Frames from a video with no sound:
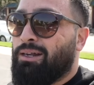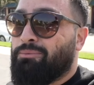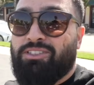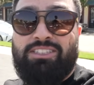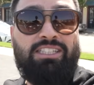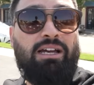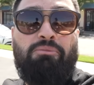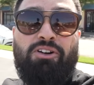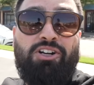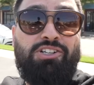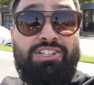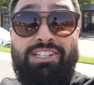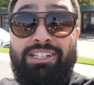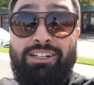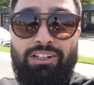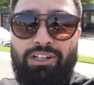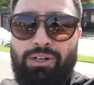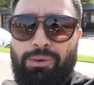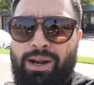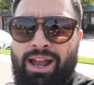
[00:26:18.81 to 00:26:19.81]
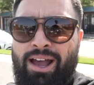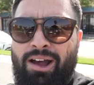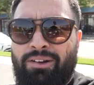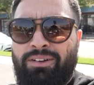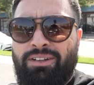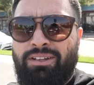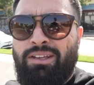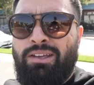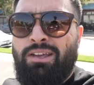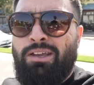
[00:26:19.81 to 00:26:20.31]
Some are still
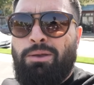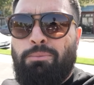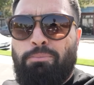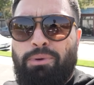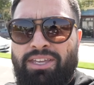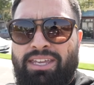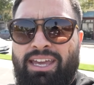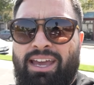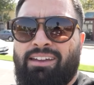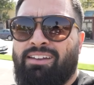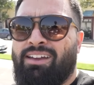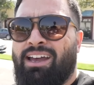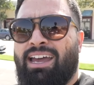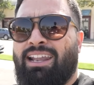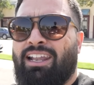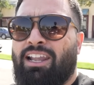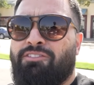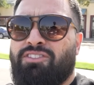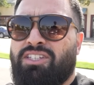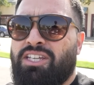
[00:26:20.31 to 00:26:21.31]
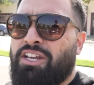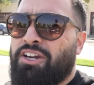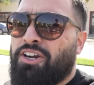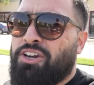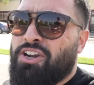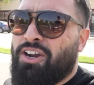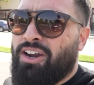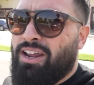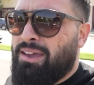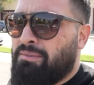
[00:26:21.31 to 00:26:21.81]
around. But yeah, I'd love to hear
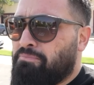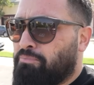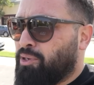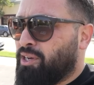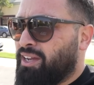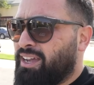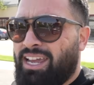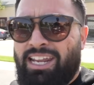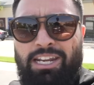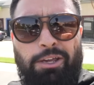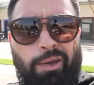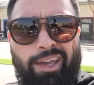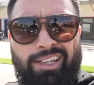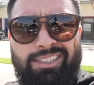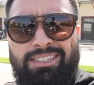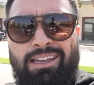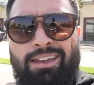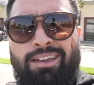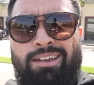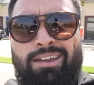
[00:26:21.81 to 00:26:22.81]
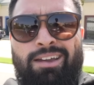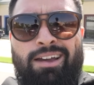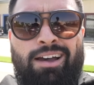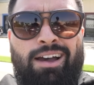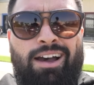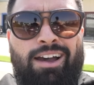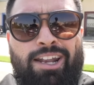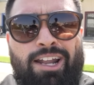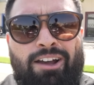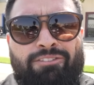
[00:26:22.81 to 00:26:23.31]
your input. Anyways,
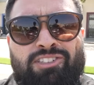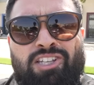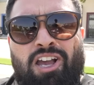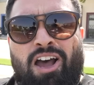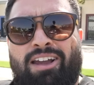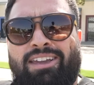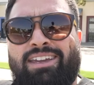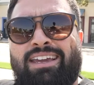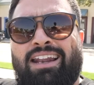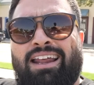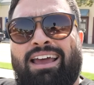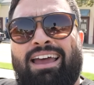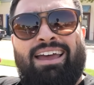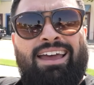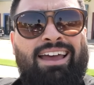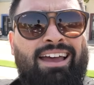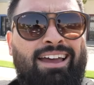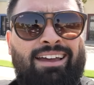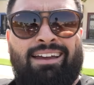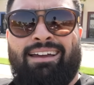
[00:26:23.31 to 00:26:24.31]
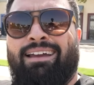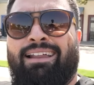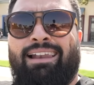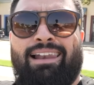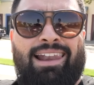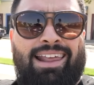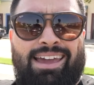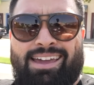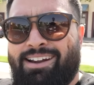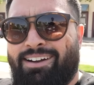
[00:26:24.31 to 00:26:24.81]
enough talking.
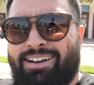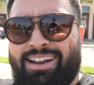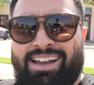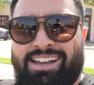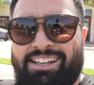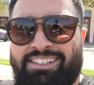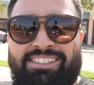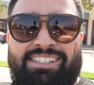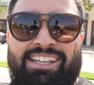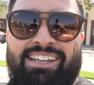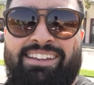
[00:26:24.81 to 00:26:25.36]
Later, guys.